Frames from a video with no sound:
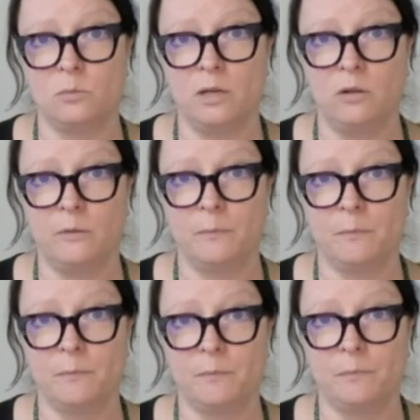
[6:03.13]
well,
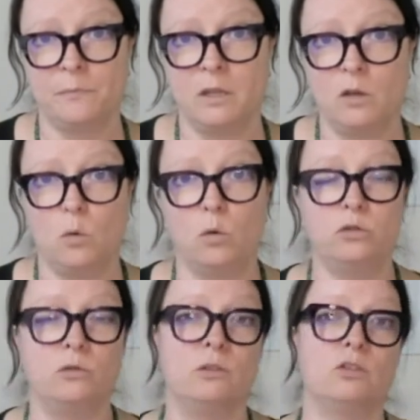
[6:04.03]
or
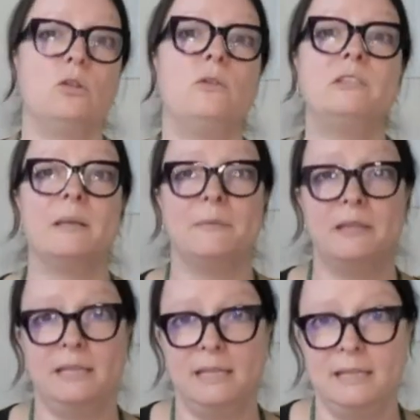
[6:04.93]
to resolve
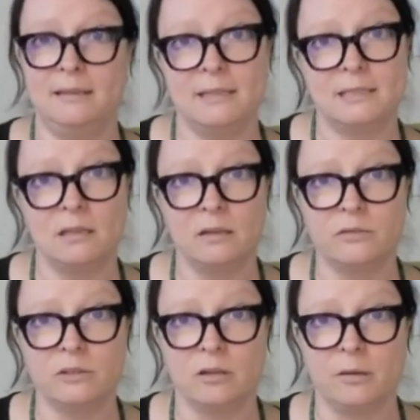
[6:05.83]
something in this
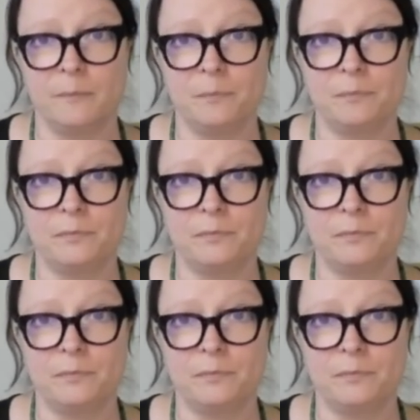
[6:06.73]
lifetime.